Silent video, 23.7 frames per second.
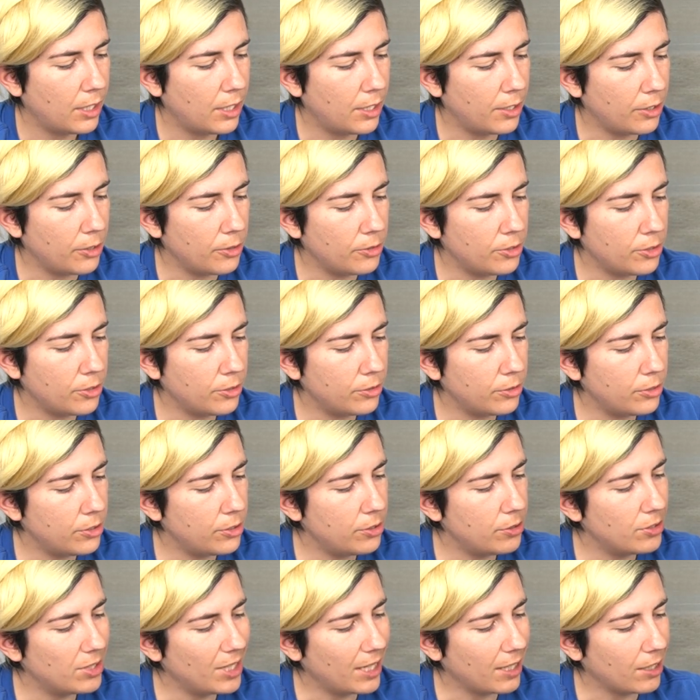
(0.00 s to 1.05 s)
you do
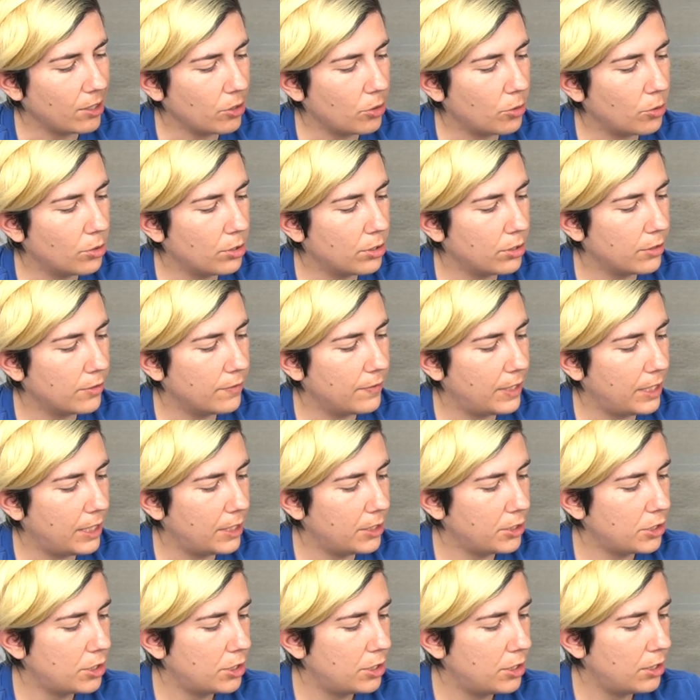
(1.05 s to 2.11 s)
lose like 1/4
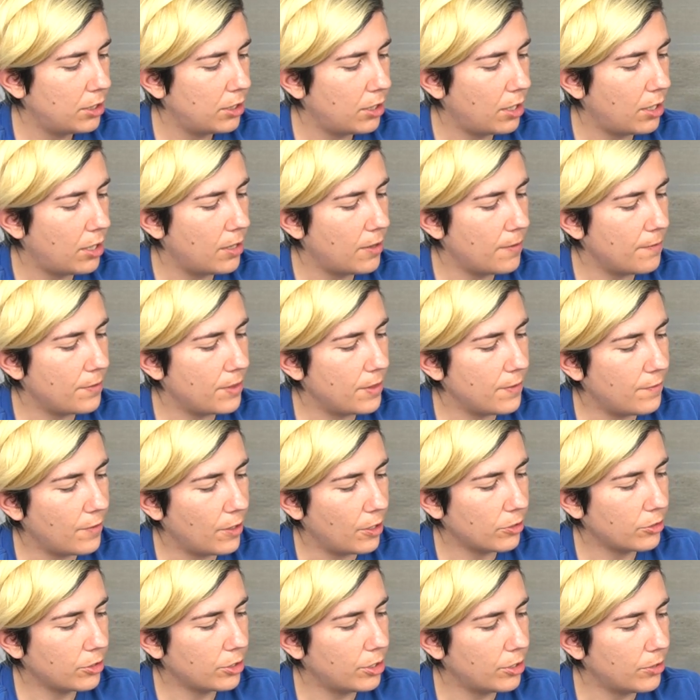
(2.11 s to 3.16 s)
inch of the
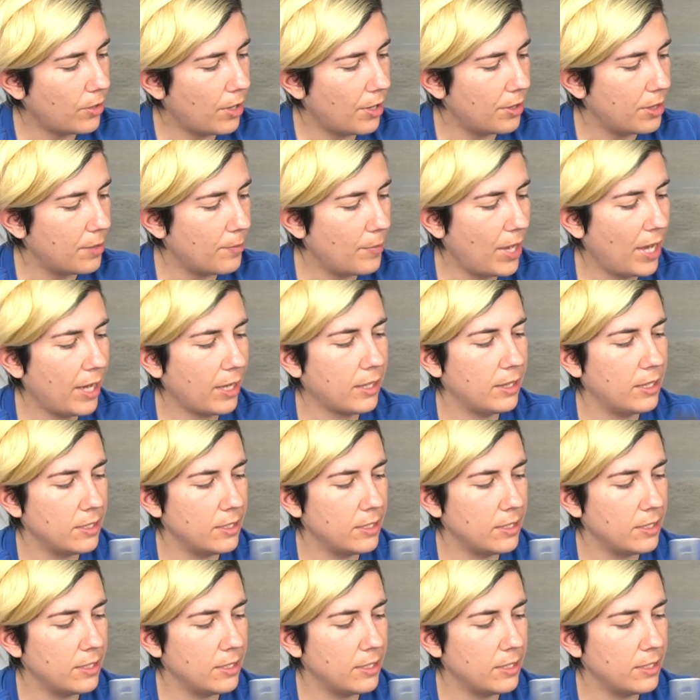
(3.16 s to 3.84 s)
Velcro on the back.